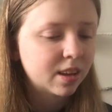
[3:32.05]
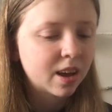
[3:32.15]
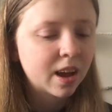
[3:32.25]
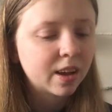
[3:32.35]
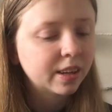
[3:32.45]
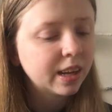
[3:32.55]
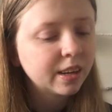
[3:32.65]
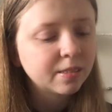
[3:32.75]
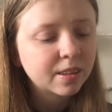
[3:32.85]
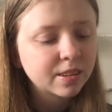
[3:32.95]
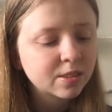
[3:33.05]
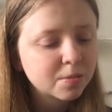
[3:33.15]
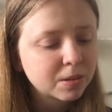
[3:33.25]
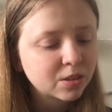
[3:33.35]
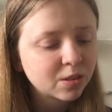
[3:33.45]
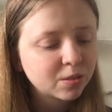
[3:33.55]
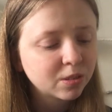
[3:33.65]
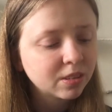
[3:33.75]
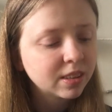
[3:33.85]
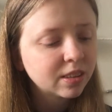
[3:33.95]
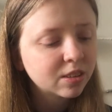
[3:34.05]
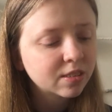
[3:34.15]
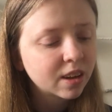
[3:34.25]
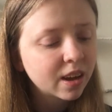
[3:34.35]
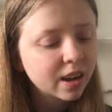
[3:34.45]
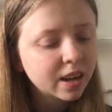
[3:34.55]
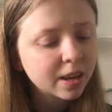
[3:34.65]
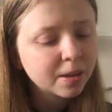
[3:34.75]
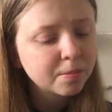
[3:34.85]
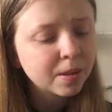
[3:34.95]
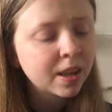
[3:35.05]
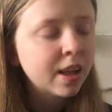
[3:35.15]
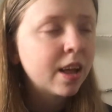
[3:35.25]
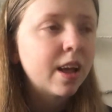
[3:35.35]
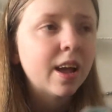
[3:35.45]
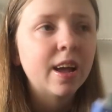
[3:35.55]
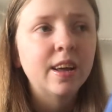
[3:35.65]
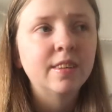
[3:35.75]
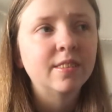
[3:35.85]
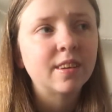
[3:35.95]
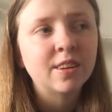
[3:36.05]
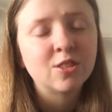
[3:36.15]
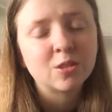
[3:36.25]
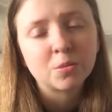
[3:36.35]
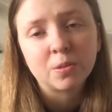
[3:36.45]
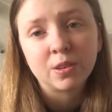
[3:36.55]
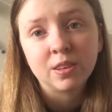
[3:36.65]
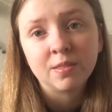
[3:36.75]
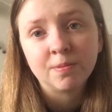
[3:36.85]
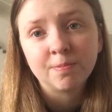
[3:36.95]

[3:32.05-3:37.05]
uh, again, I've had this on my shelf for a really long time, and I just want to,